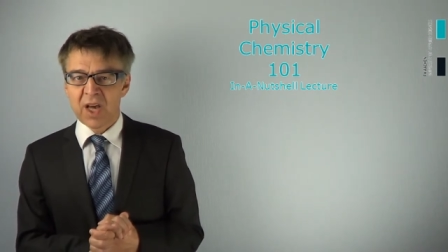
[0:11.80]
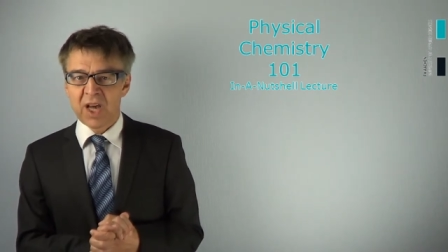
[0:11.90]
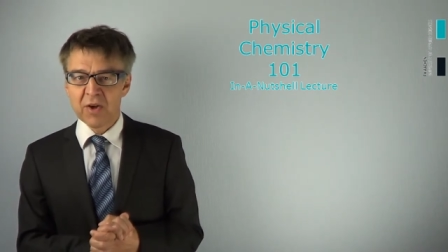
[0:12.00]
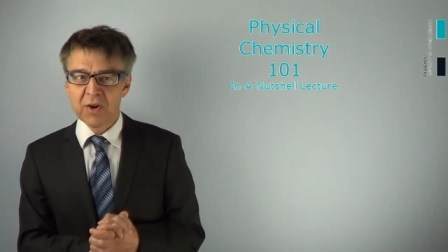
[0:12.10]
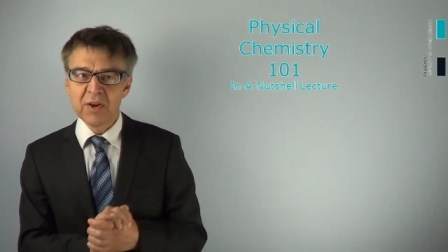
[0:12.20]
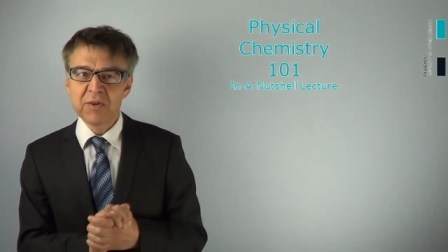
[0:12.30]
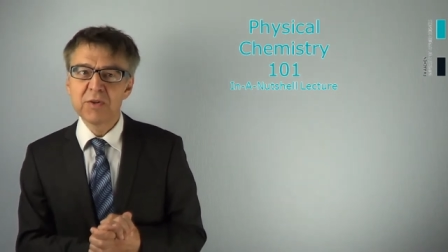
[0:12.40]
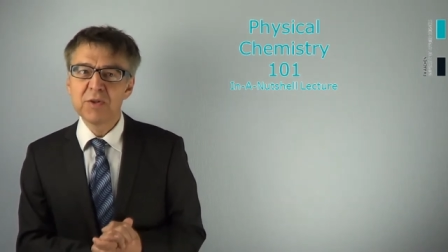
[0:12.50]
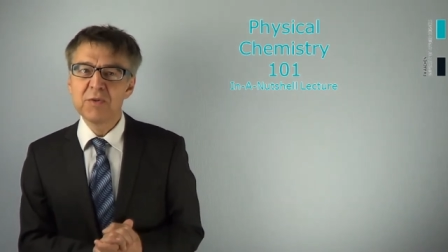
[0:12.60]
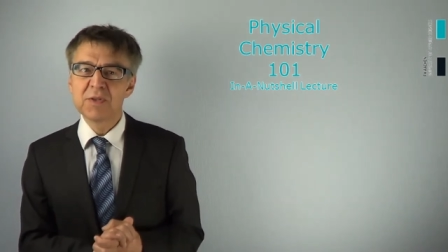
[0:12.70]
In order not to
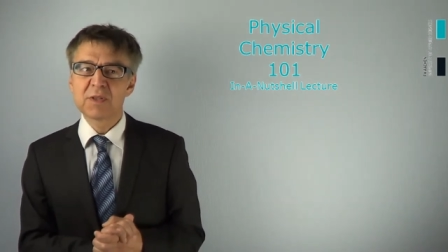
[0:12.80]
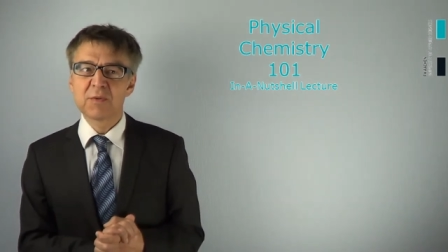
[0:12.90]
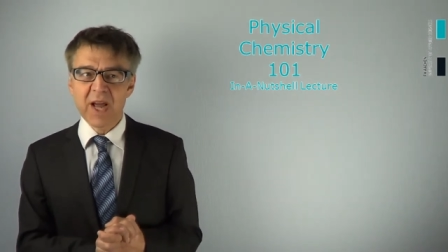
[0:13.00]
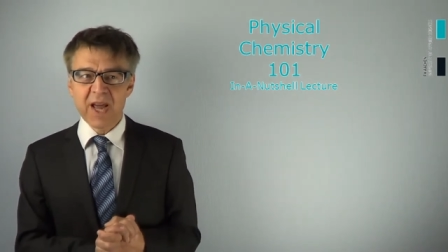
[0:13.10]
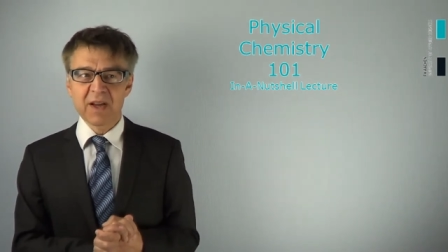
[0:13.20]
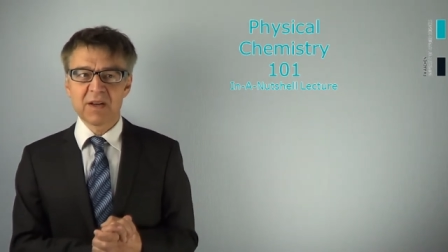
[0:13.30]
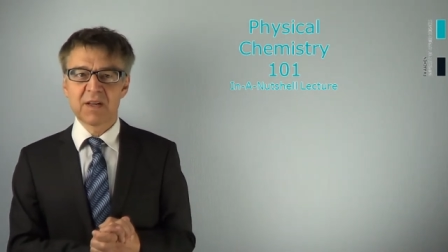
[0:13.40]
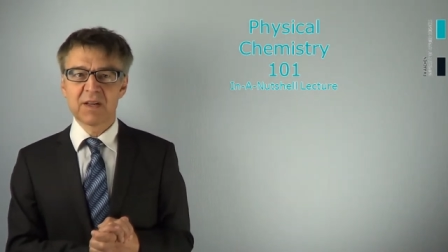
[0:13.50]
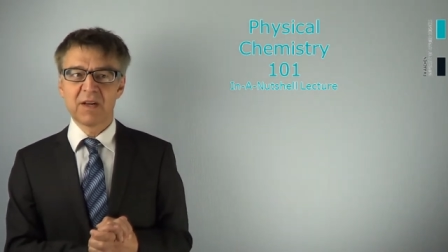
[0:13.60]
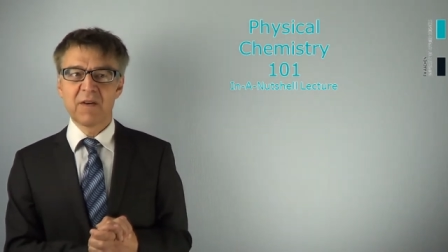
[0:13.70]
lose track
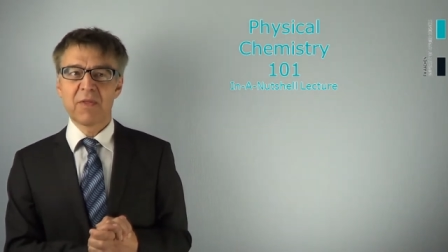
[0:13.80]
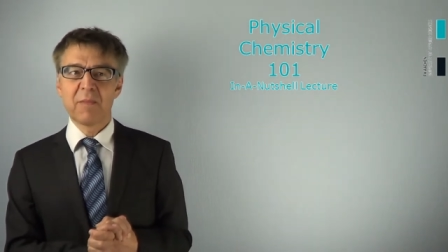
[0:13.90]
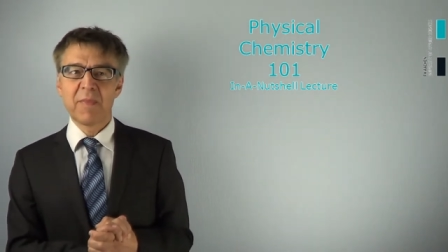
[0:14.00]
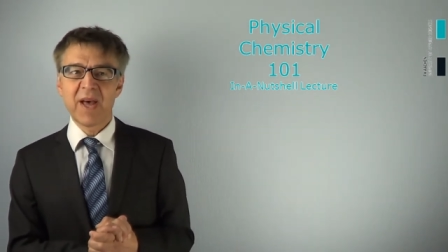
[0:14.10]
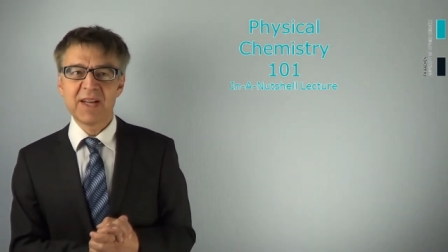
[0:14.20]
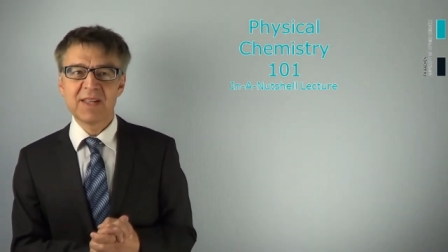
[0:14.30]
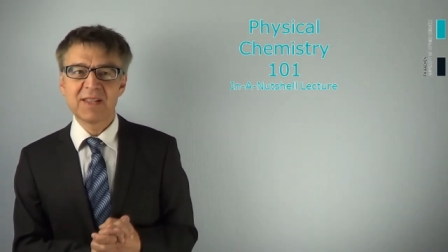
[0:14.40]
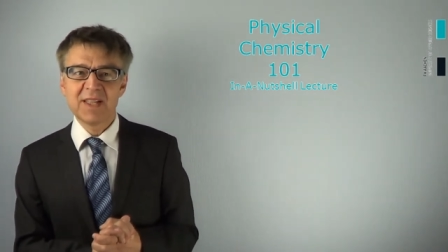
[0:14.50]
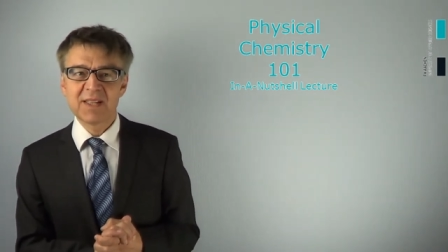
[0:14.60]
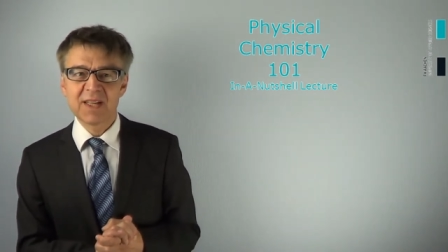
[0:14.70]
of the many
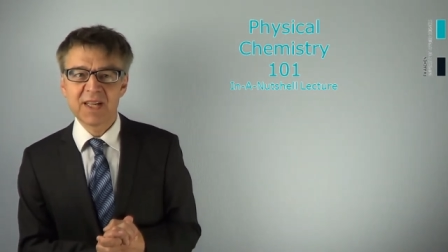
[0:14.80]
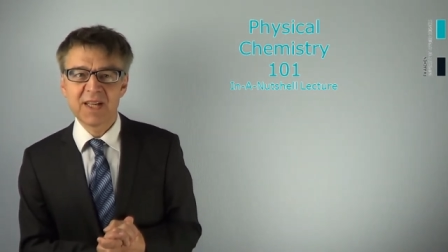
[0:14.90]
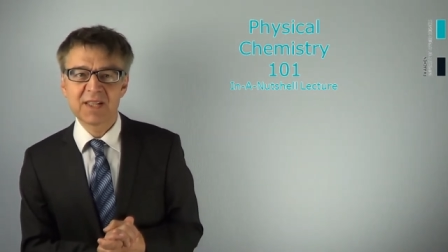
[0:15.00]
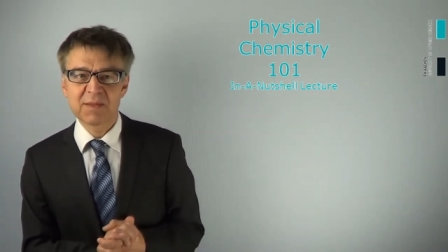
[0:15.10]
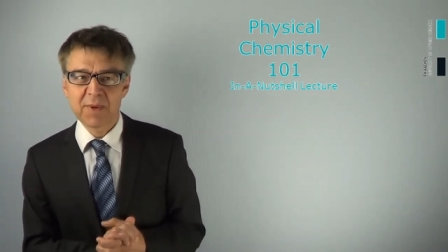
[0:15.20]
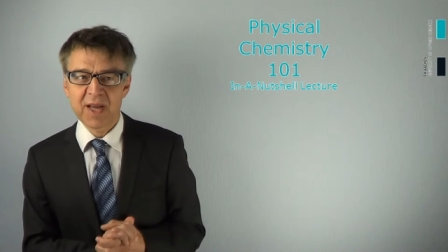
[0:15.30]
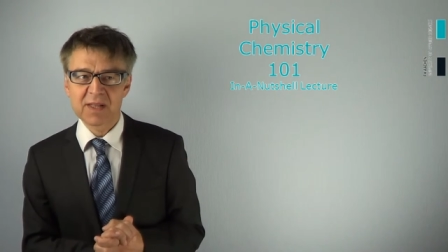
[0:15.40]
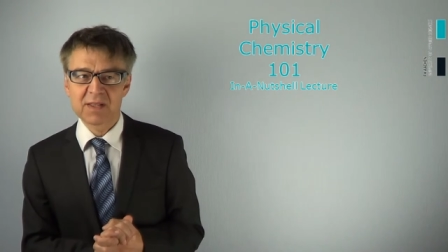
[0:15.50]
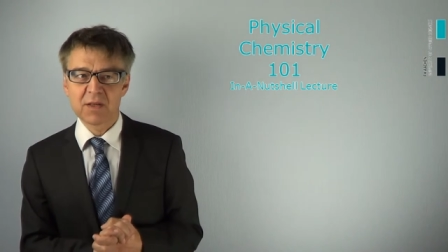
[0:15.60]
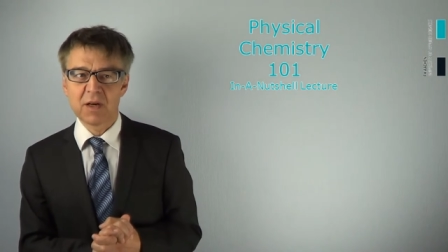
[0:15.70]
detailed
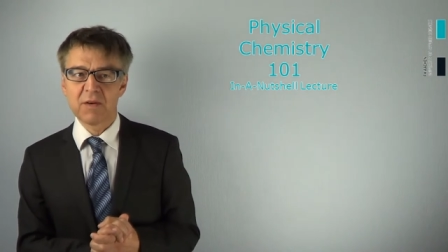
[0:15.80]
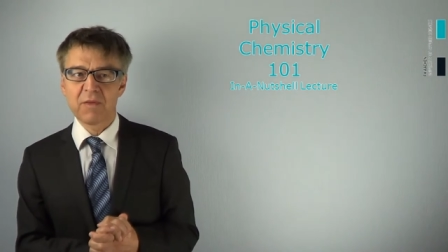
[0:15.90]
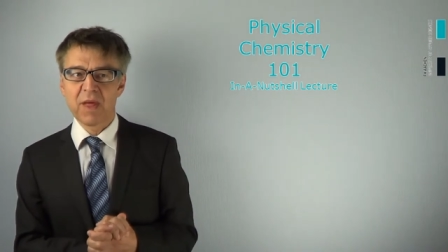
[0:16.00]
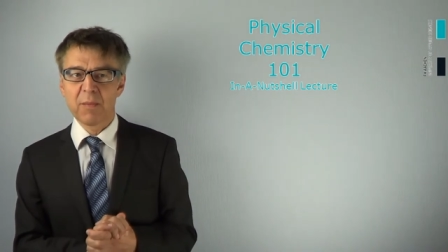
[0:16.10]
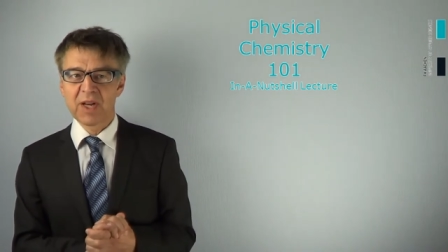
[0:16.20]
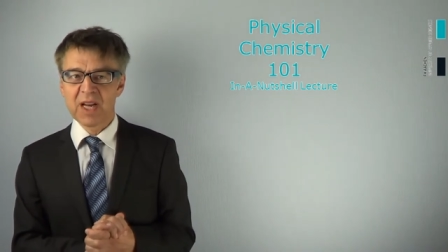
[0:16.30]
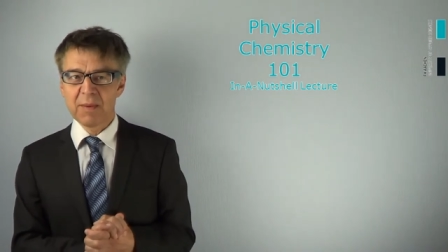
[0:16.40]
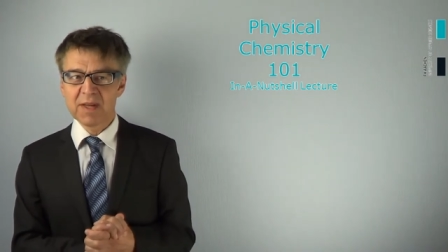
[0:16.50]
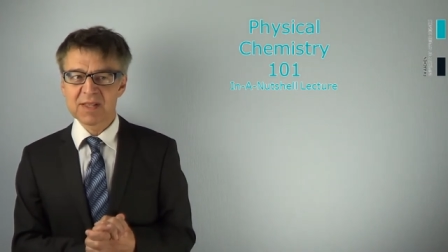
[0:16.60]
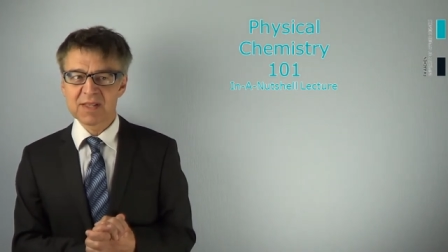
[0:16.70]
aspects of
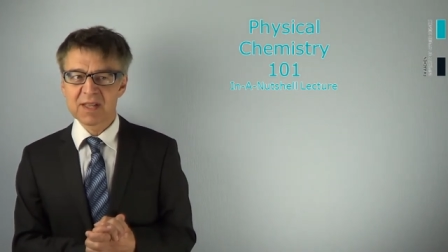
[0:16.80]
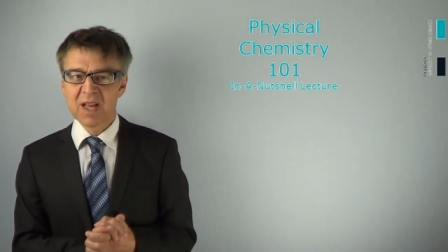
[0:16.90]
thermodynamics,